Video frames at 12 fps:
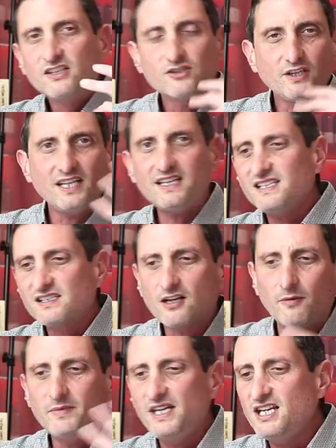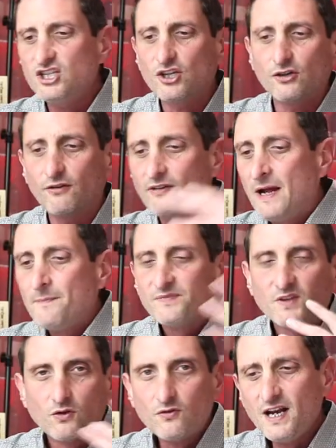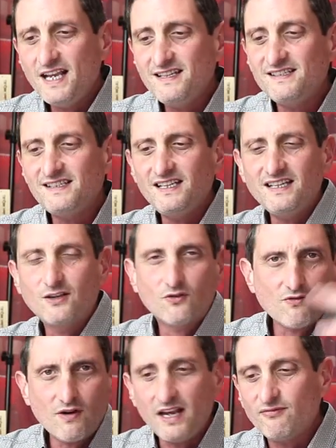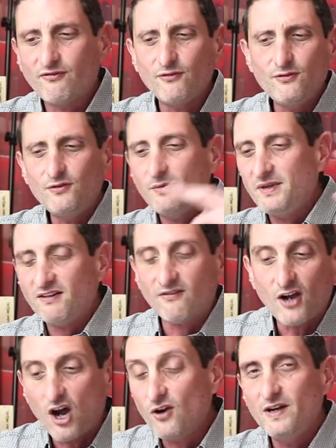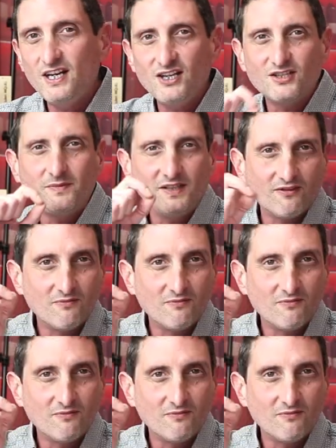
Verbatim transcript: So you get this combination of crazy grapefruit, a bit of orange, a bit